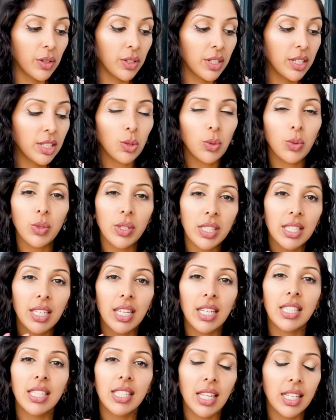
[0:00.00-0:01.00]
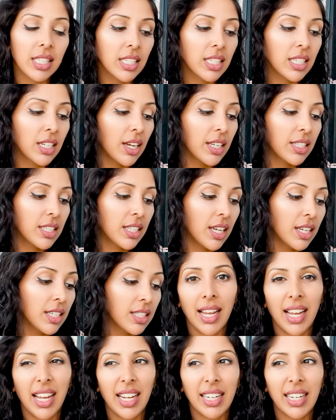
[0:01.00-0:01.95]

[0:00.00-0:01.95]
These are all skin sensitizers,